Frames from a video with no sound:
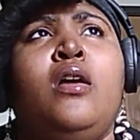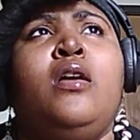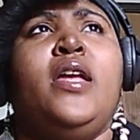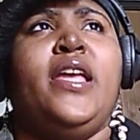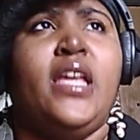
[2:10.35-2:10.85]

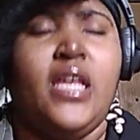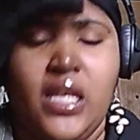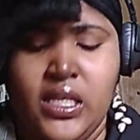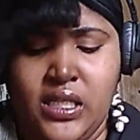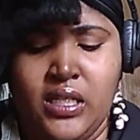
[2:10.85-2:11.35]
It
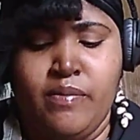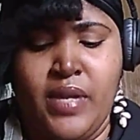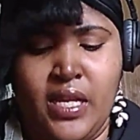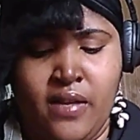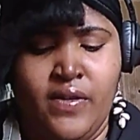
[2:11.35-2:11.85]
is a bit
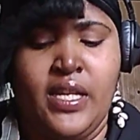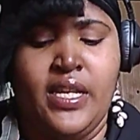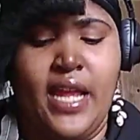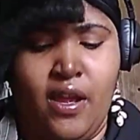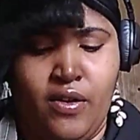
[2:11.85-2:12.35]
of a
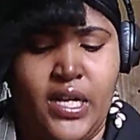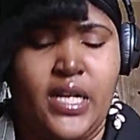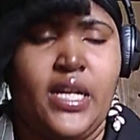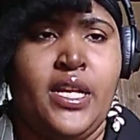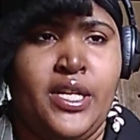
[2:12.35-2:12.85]
downer
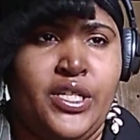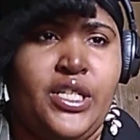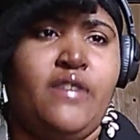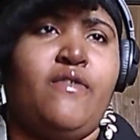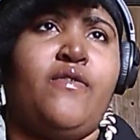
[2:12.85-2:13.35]
energy
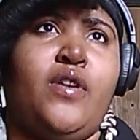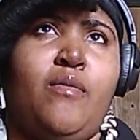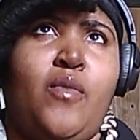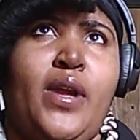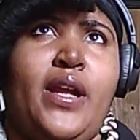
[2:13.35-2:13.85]
from
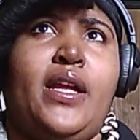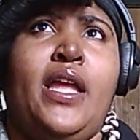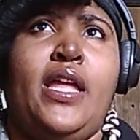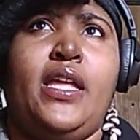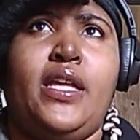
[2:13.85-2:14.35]
where
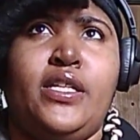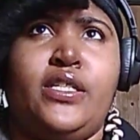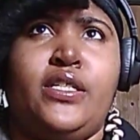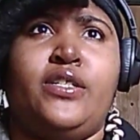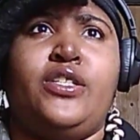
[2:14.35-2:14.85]

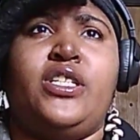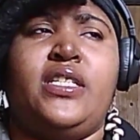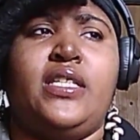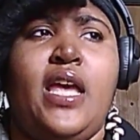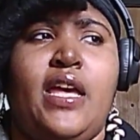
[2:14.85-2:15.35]
Cancers just
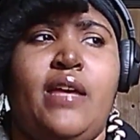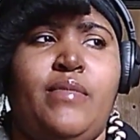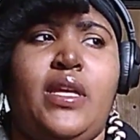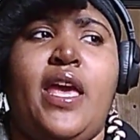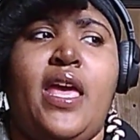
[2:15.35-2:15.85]
had
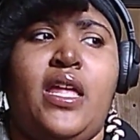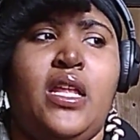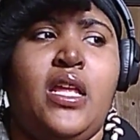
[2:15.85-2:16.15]
me at.